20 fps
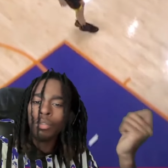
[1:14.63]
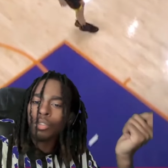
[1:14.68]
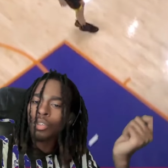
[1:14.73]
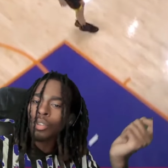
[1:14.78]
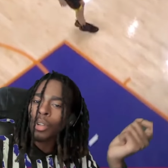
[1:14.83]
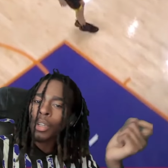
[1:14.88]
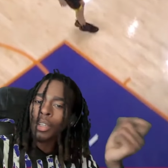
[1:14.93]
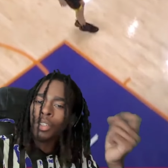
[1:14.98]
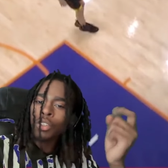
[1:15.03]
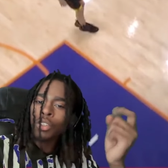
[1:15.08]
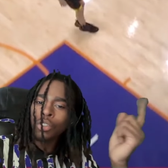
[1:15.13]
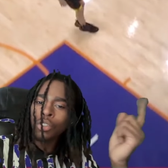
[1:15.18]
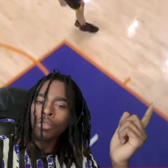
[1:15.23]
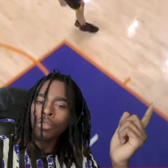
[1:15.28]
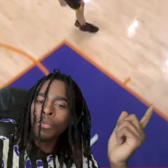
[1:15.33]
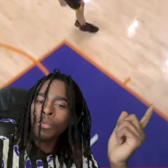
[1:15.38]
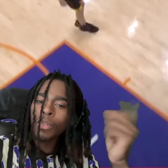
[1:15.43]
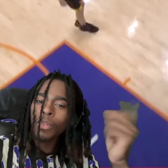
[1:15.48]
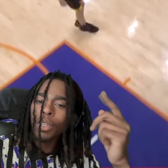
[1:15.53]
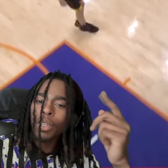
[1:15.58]
trade you
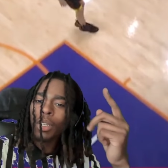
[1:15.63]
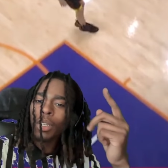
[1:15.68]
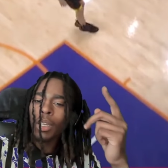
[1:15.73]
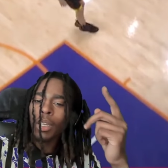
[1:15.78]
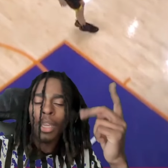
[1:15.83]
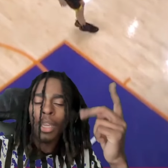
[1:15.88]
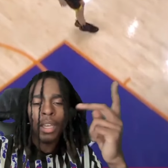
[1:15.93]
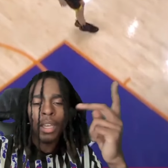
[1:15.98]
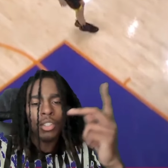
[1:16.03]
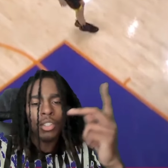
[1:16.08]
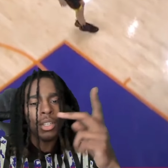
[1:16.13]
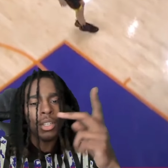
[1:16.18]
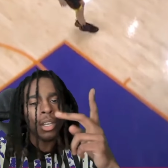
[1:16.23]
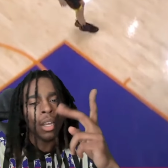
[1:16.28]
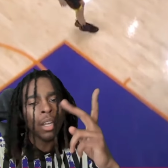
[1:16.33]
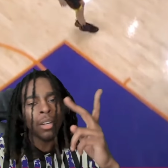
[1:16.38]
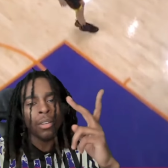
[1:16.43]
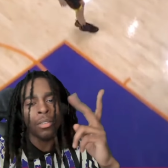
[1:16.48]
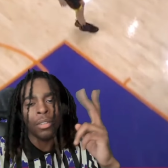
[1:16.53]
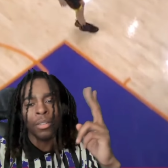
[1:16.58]
for Clay. Actually,
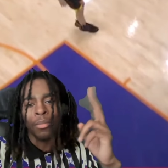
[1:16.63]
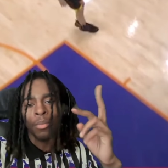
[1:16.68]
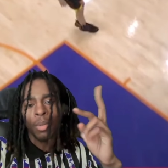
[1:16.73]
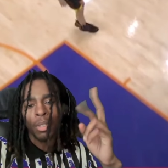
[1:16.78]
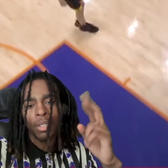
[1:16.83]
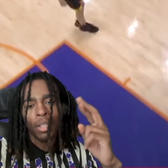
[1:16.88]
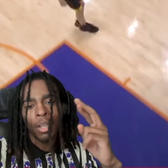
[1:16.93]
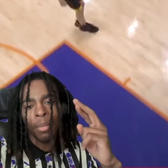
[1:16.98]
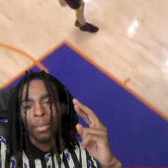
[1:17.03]
I don't even want that.